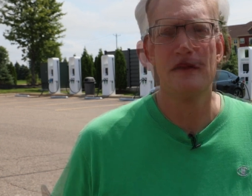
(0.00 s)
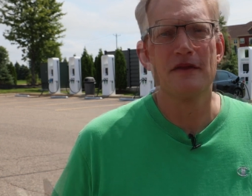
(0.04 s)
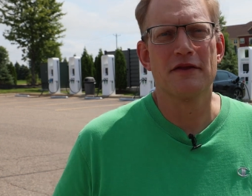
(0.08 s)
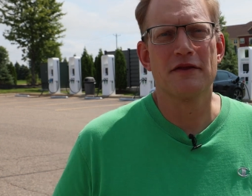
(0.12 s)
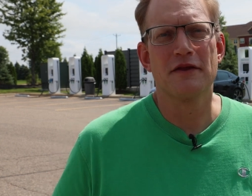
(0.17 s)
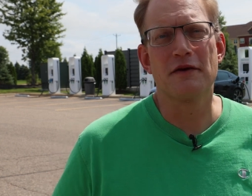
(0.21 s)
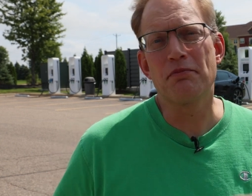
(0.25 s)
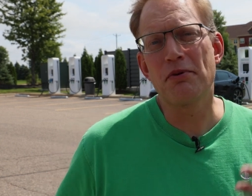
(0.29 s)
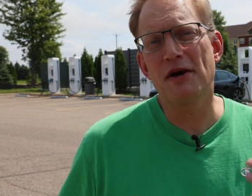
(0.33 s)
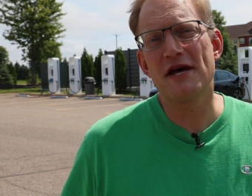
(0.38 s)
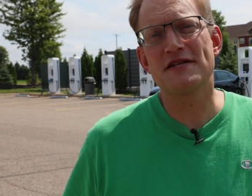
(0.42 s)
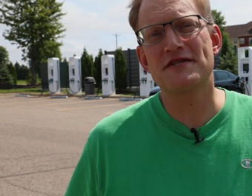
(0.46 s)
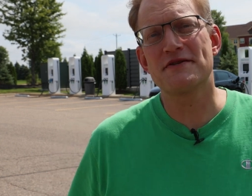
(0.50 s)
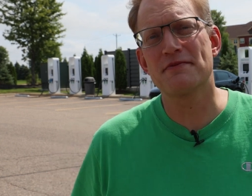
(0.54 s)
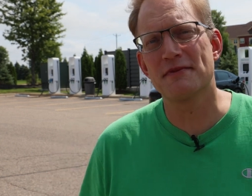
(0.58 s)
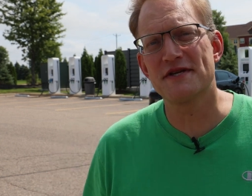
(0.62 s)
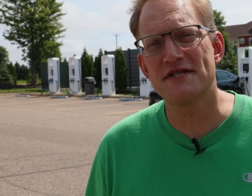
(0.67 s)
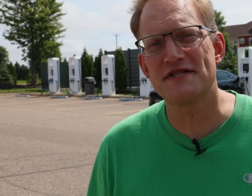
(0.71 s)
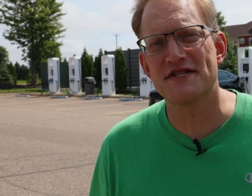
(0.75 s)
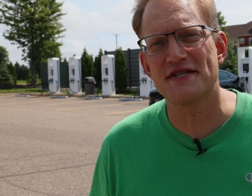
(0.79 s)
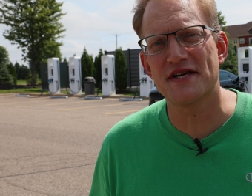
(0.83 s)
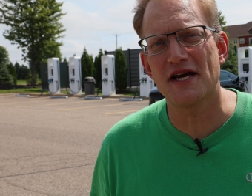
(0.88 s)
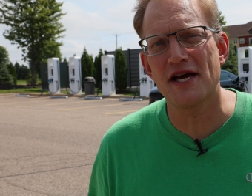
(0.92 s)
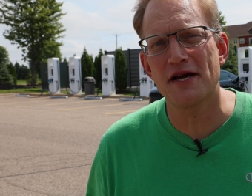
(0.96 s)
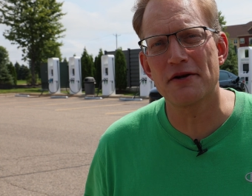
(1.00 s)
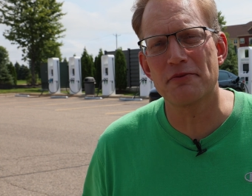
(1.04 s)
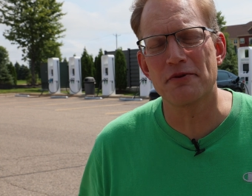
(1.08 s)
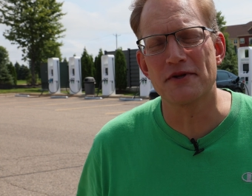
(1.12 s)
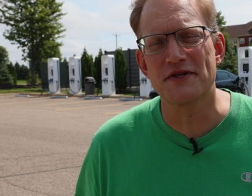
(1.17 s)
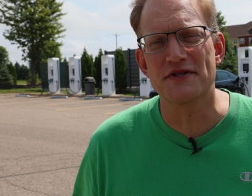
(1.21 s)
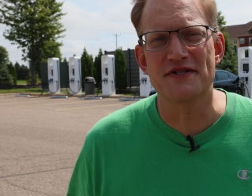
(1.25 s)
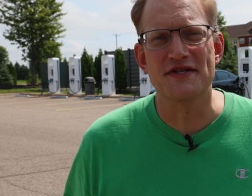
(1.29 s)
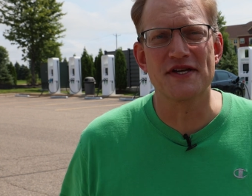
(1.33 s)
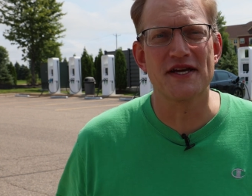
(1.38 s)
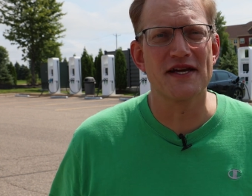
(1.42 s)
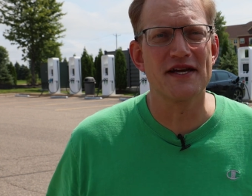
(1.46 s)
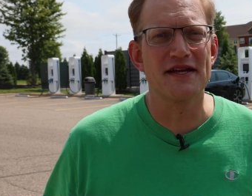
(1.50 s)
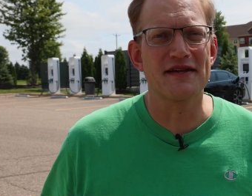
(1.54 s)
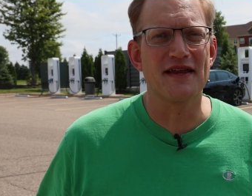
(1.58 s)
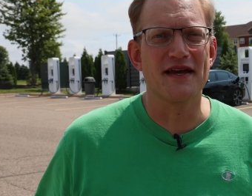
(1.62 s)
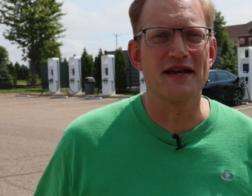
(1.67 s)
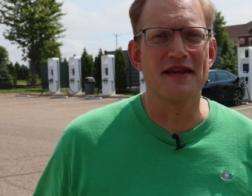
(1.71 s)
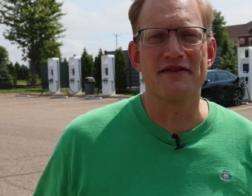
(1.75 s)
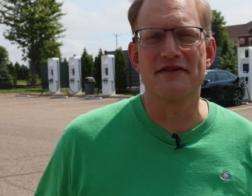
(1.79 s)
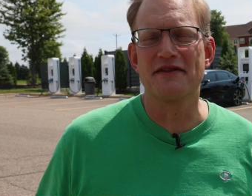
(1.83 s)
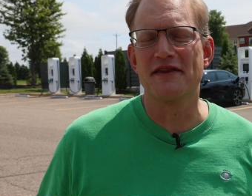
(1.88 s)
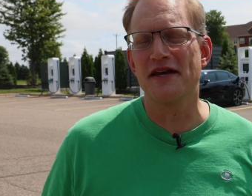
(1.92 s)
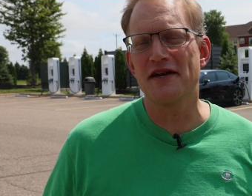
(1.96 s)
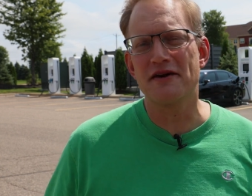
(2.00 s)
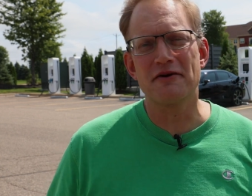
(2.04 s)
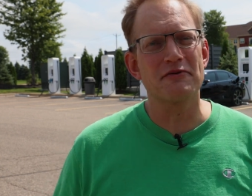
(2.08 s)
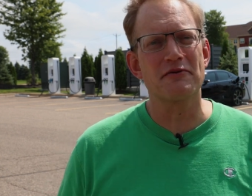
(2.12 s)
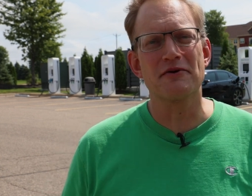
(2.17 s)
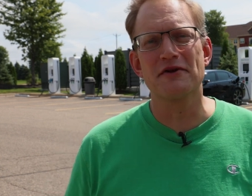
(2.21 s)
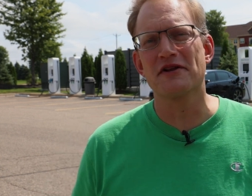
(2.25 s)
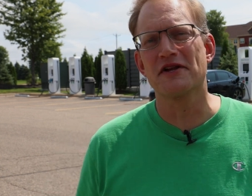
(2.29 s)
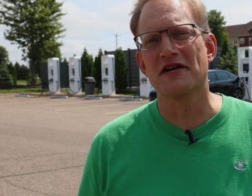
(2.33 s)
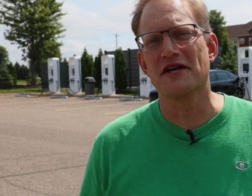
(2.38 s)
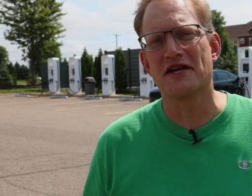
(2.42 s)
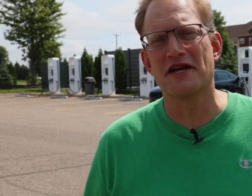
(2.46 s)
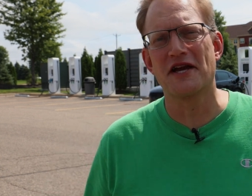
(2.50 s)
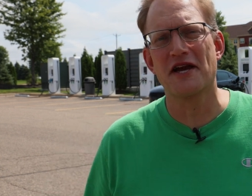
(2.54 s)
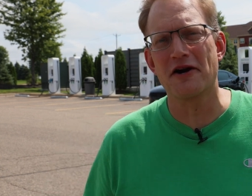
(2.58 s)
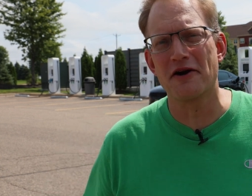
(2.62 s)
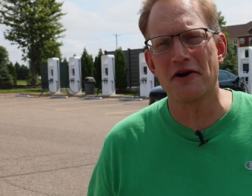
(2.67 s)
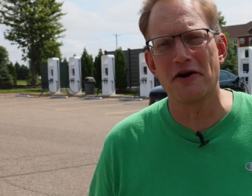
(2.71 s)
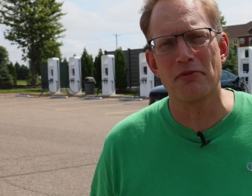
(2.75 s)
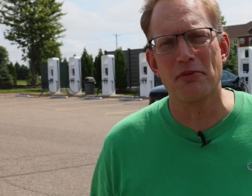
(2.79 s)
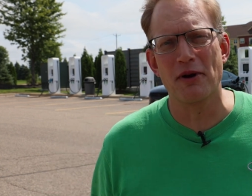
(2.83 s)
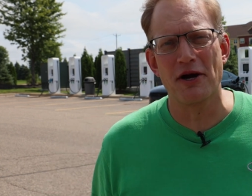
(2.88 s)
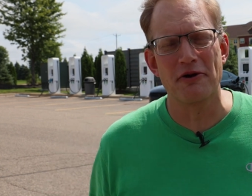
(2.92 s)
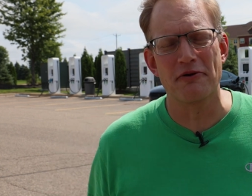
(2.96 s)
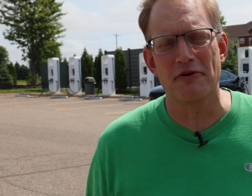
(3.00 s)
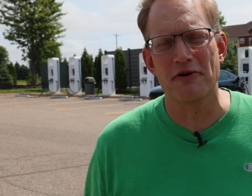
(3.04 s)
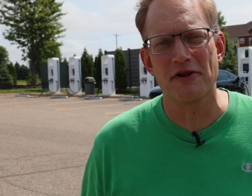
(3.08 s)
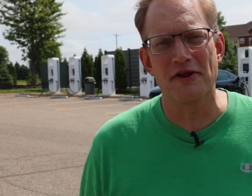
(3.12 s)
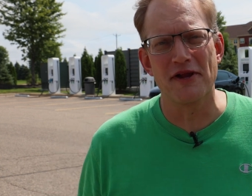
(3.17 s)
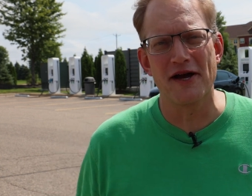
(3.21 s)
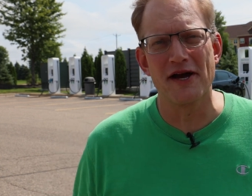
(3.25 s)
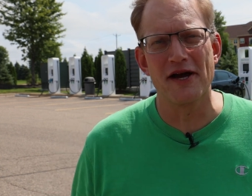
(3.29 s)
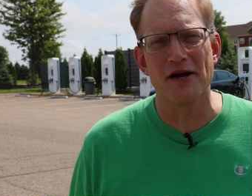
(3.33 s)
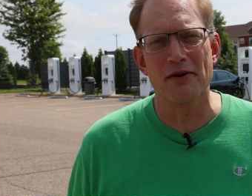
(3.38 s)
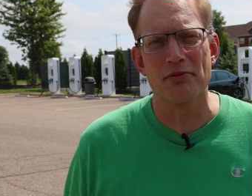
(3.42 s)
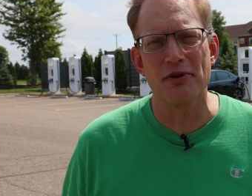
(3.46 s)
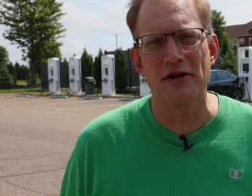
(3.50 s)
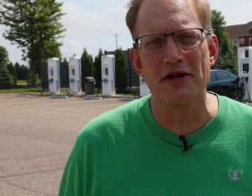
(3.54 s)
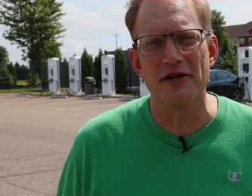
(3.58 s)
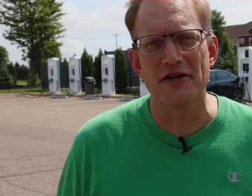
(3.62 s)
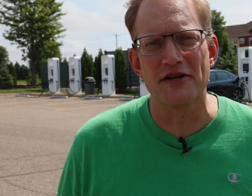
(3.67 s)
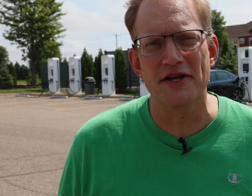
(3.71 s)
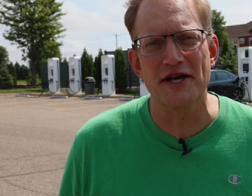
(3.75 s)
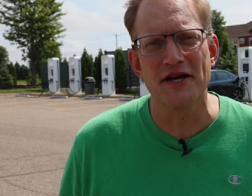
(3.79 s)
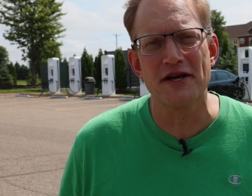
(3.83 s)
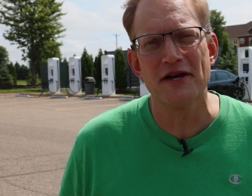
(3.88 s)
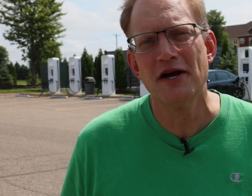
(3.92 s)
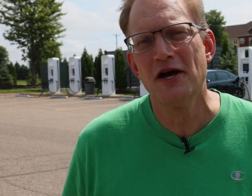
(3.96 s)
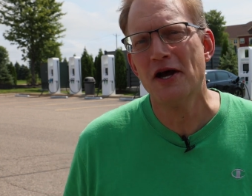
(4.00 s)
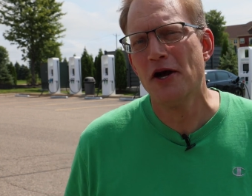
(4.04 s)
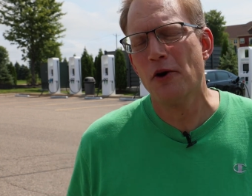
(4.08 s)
The pessimist side would say that they don't really care about reliability.